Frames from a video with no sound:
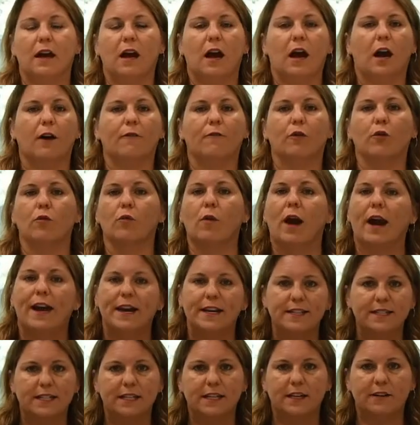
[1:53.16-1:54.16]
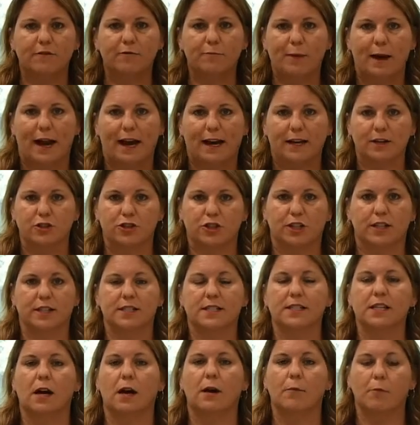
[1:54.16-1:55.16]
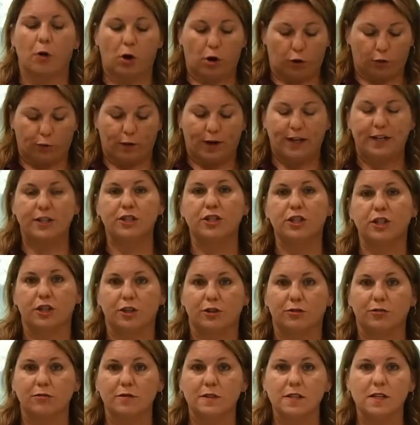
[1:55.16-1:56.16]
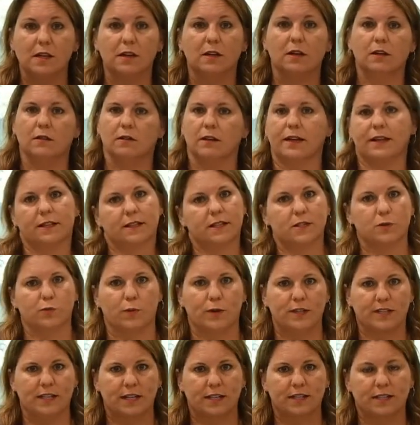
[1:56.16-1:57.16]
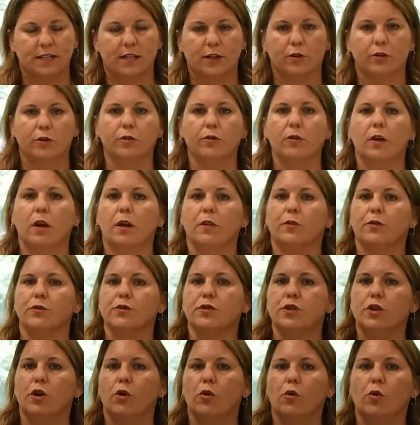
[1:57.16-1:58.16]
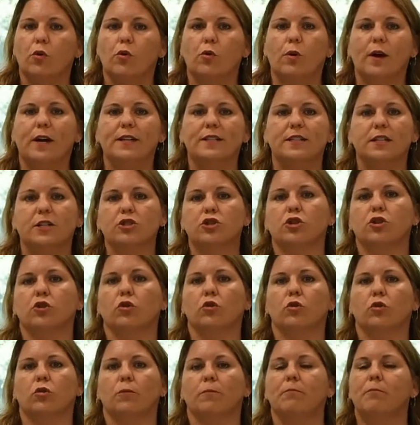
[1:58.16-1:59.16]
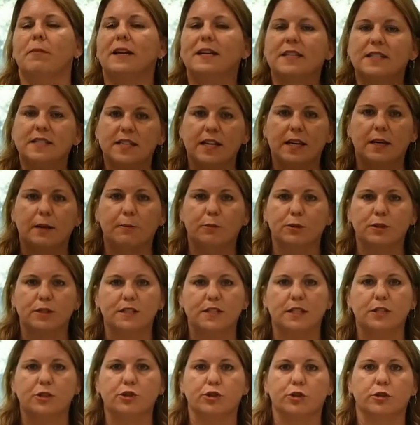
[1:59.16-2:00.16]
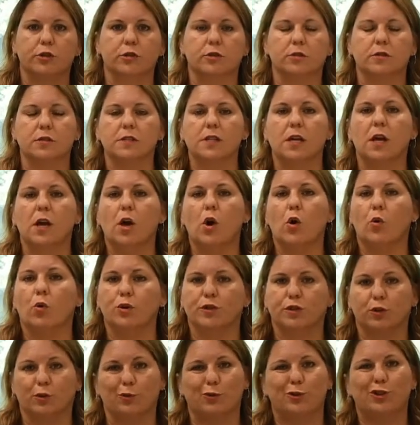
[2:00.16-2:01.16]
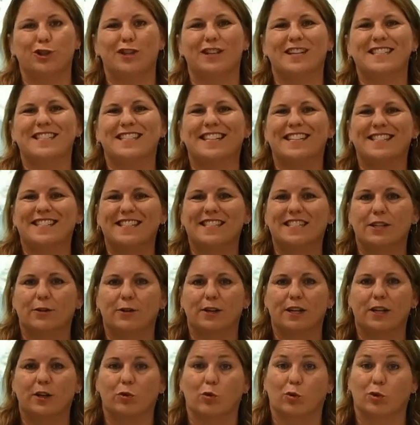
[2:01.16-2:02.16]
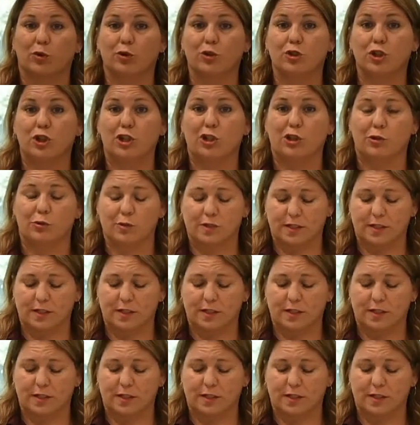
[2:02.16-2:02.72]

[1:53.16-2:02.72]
a variety of packaging. Some are ready to use, like this Windex here. There's no additional mixing procedures or dilution that's necessary in order to use